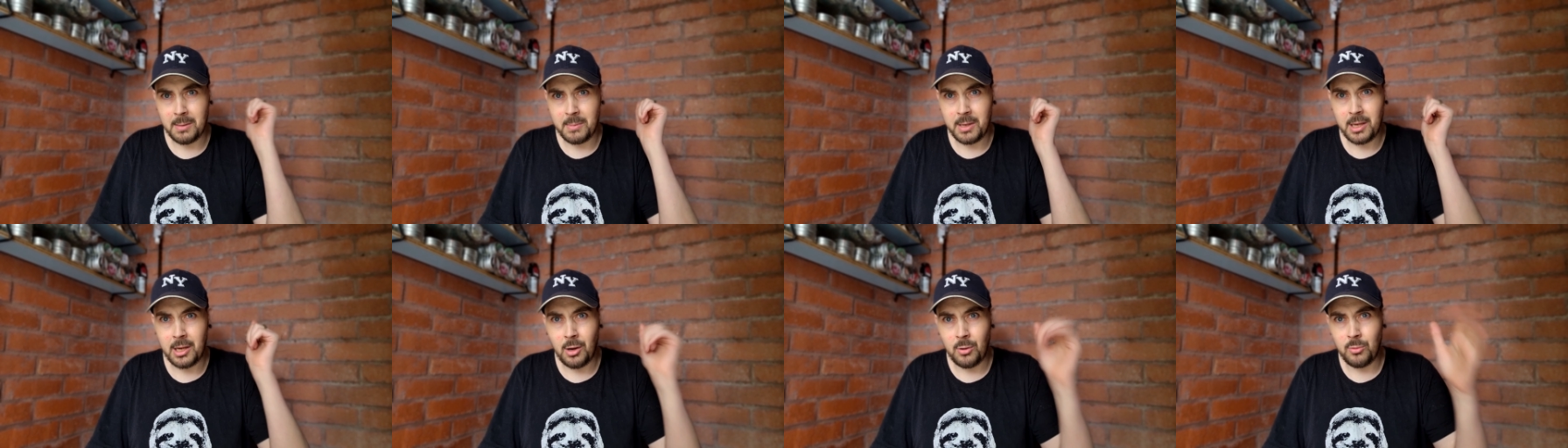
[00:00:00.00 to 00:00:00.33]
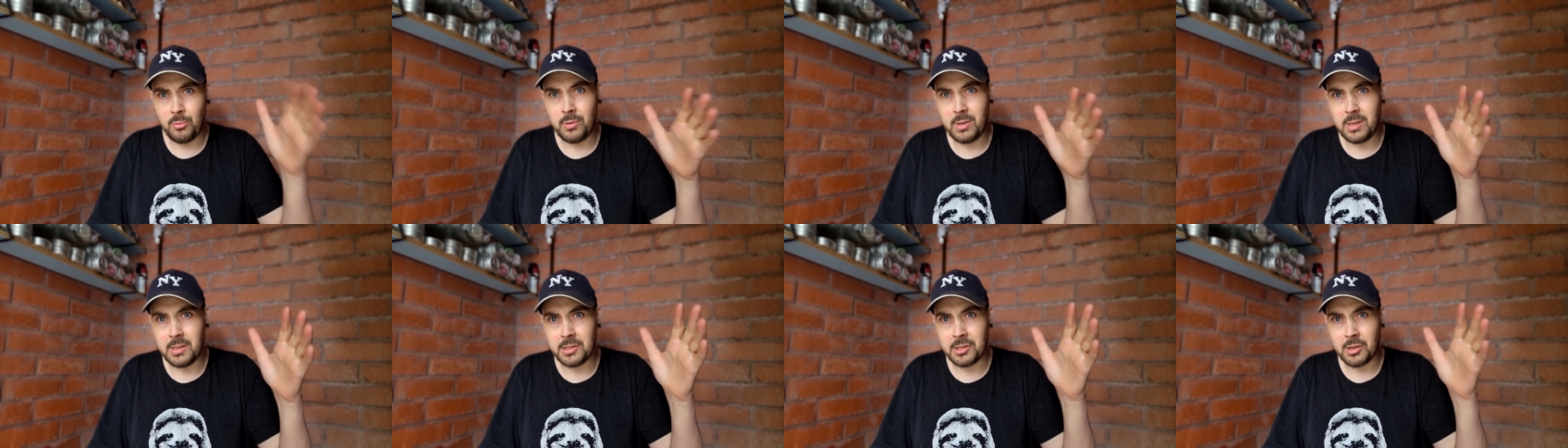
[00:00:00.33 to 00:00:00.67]
He
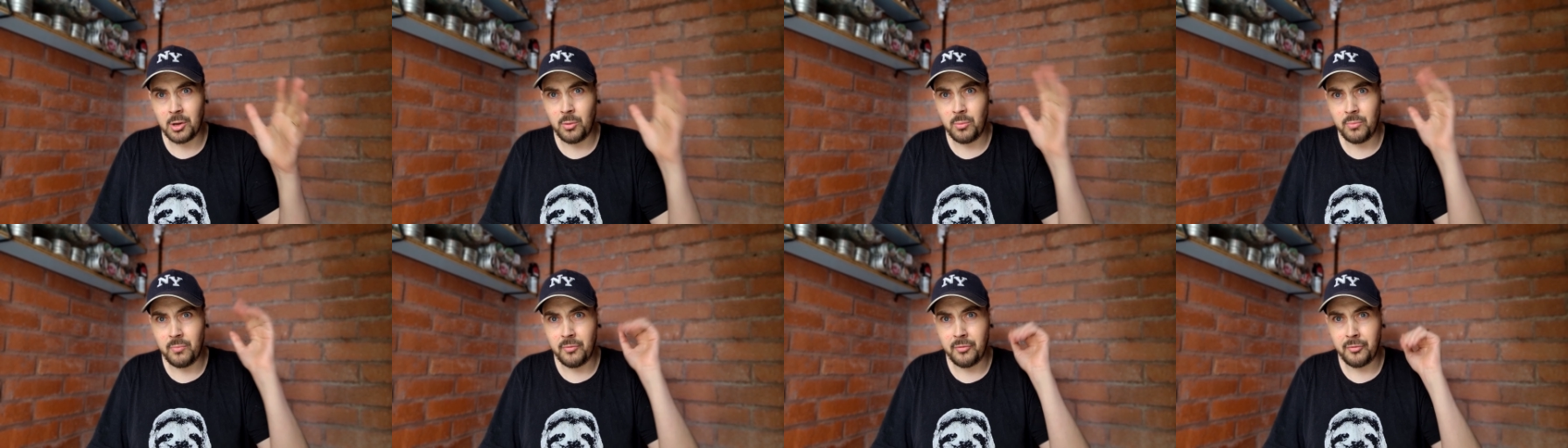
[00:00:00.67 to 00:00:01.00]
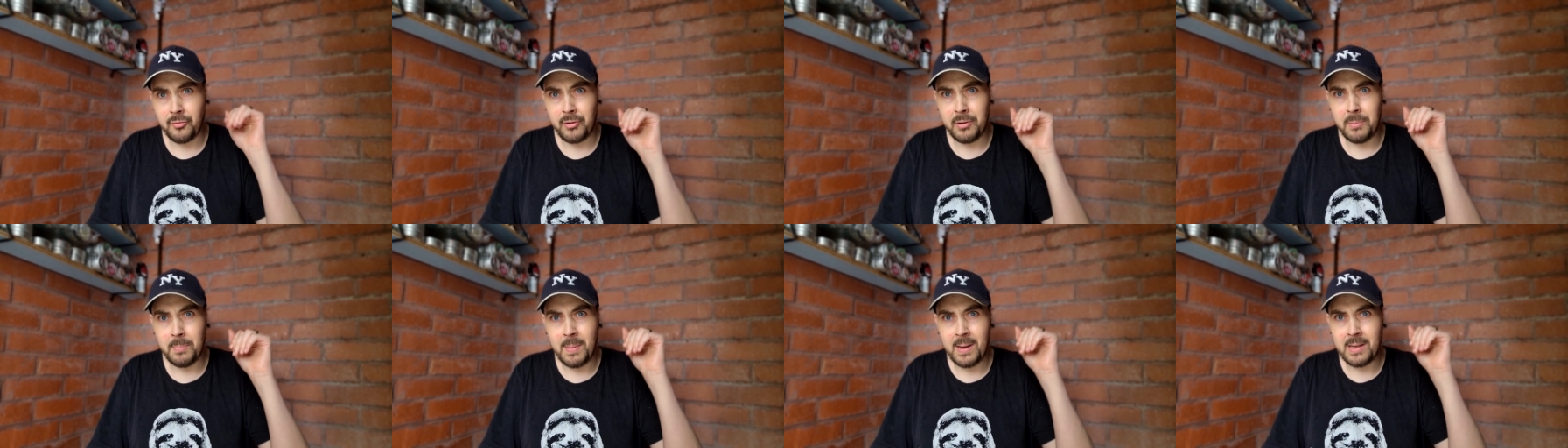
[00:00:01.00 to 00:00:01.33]
owned his own
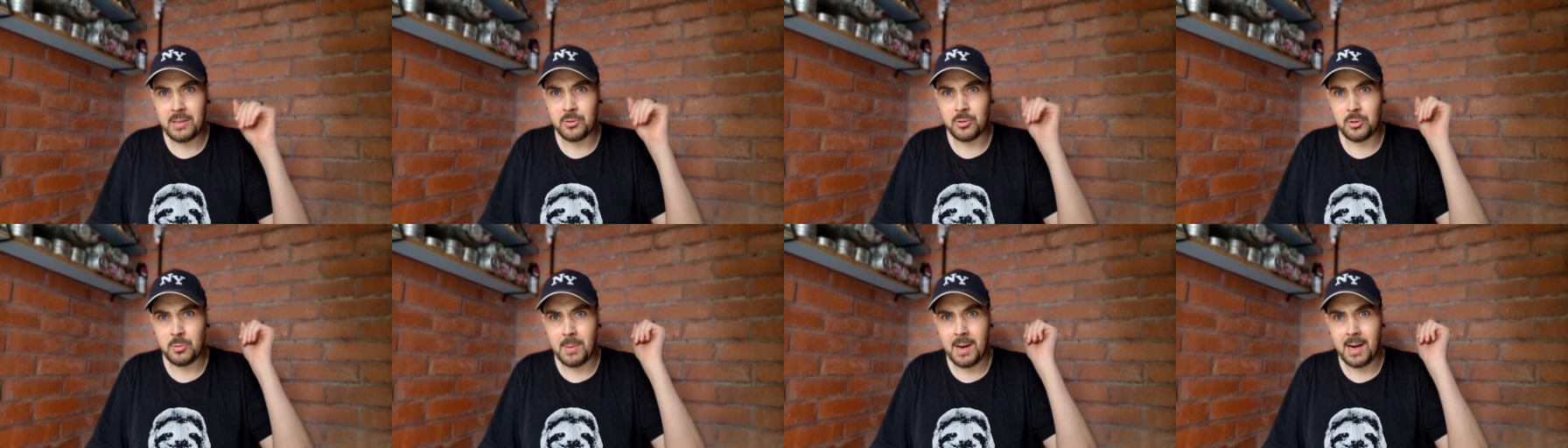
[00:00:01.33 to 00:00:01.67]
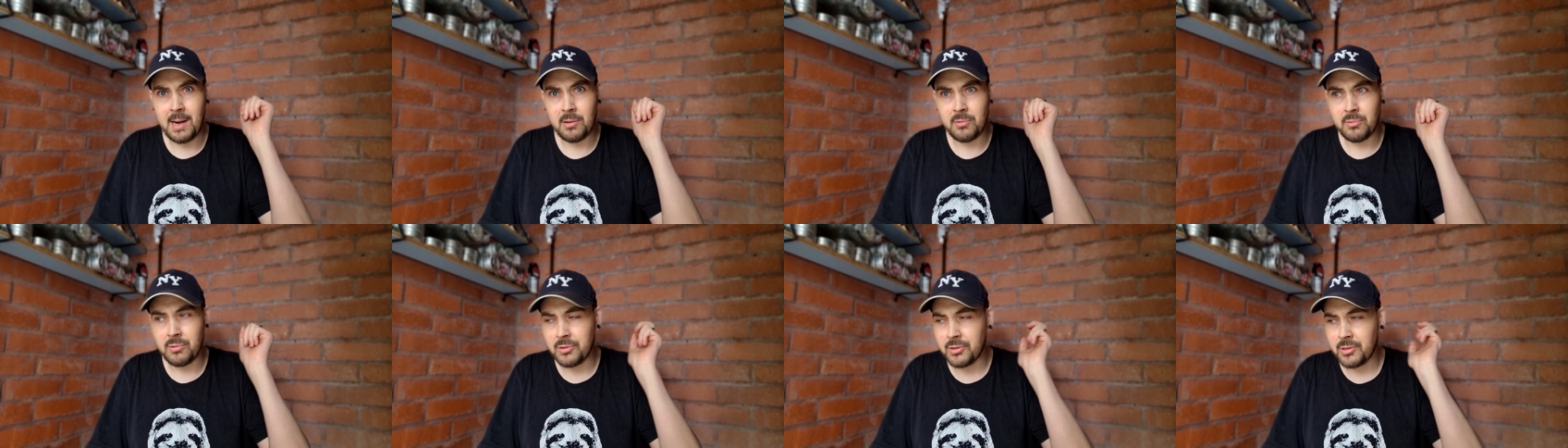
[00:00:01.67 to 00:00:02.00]
three-bedroom
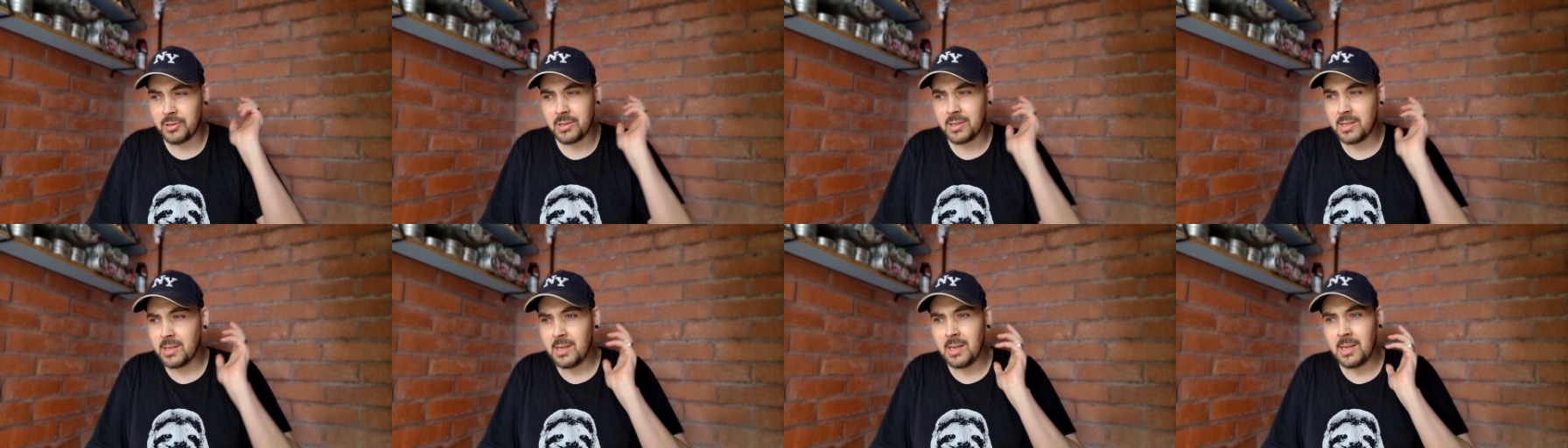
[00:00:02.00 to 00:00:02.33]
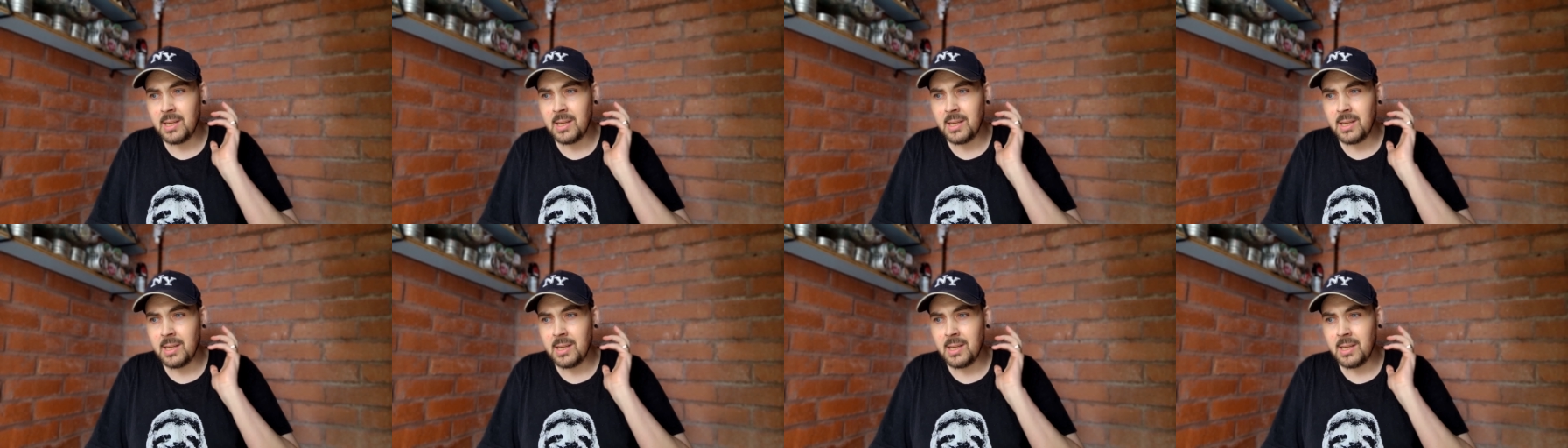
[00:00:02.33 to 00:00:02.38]
house,